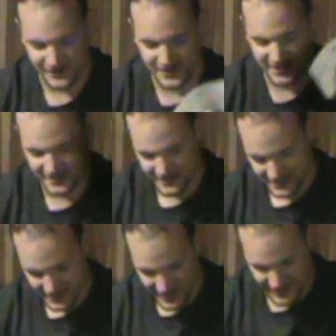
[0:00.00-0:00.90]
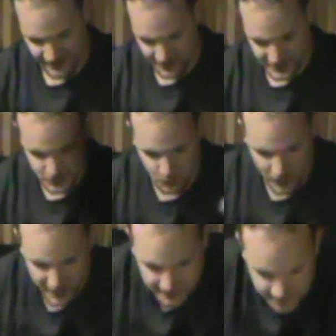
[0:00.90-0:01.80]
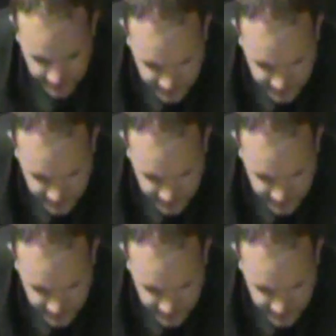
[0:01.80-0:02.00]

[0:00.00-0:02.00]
Okay, I get this one,